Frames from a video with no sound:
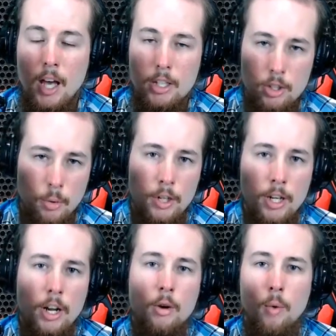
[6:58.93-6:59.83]
You want to
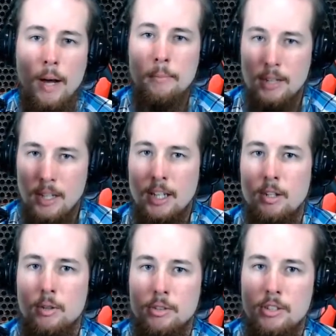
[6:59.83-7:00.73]
know why
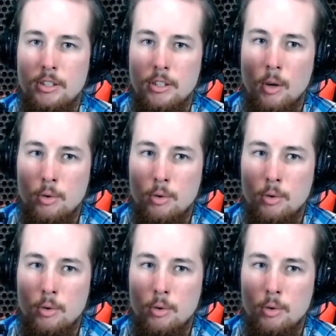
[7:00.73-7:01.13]
millennials don't